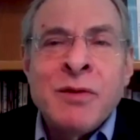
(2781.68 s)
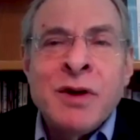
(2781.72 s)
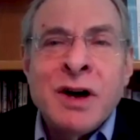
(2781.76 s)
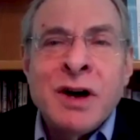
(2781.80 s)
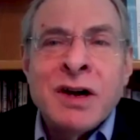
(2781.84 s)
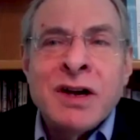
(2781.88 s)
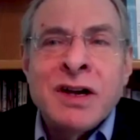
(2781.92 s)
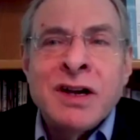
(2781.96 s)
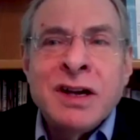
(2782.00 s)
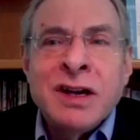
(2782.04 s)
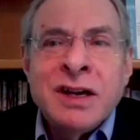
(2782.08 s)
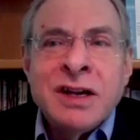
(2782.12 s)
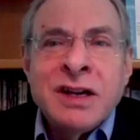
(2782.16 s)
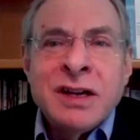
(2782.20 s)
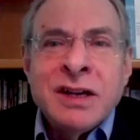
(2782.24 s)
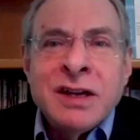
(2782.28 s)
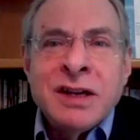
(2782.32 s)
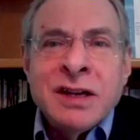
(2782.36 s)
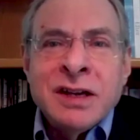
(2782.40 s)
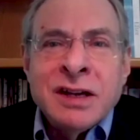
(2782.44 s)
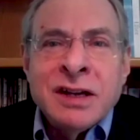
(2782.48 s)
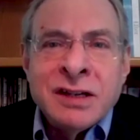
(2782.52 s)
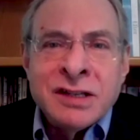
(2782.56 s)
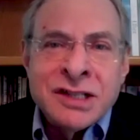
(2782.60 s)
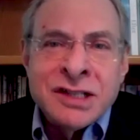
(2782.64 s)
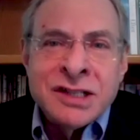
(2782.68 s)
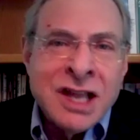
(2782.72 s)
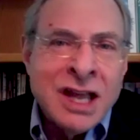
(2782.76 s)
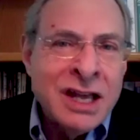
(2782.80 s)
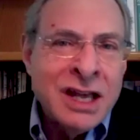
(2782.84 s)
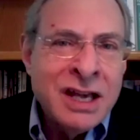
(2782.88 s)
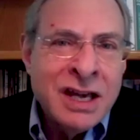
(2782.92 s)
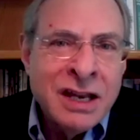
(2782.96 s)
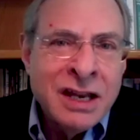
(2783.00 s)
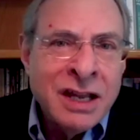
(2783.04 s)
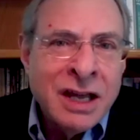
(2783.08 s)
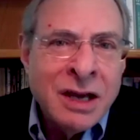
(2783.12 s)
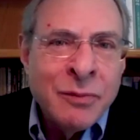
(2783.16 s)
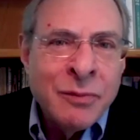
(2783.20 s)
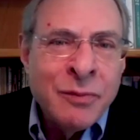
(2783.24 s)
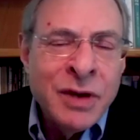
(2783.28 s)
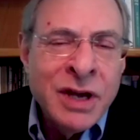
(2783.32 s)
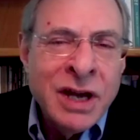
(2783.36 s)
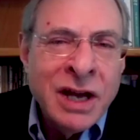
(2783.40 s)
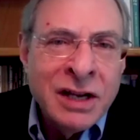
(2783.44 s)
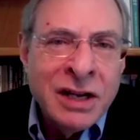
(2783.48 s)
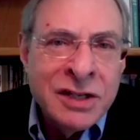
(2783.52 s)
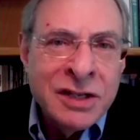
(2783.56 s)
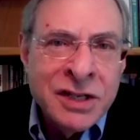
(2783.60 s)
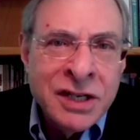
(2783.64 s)
a monk is like getting a
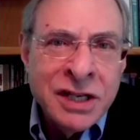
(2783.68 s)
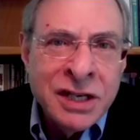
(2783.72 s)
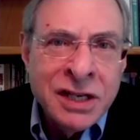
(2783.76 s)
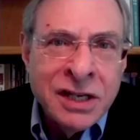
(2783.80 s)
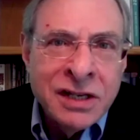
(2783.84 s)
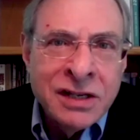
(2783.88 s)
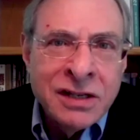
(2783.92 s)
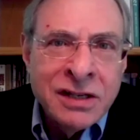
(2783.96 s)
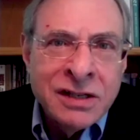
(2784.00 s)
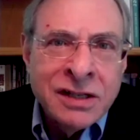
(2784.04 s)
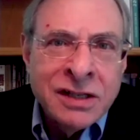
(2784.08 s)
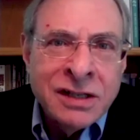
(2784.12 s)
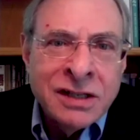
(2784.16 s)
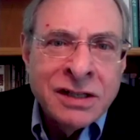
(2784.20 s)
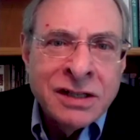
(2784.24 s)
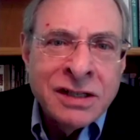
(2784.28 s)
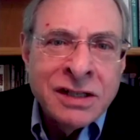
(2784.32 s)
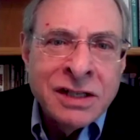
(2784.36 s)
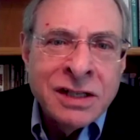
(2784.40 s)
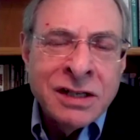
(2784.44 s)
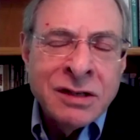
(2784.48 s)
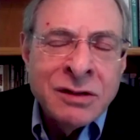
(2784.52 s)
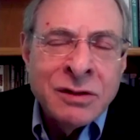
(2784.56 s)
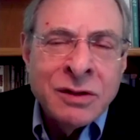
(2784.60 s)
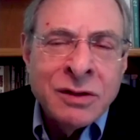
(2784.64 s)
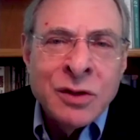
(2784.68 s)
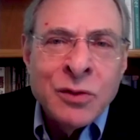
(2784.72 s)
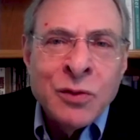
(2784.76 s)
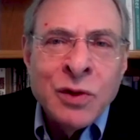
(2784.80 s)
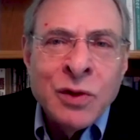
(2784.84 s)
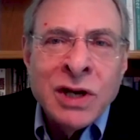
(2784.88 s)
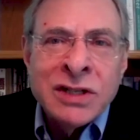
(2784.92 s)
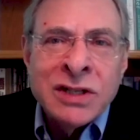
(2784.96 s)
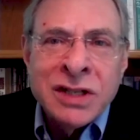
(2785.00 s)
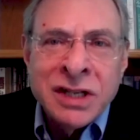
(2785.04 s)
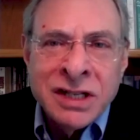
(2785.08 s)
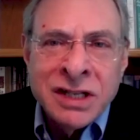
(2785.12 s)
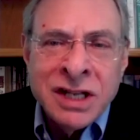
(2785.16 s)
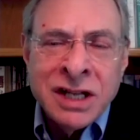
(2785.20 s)
PhD uh, here in the West.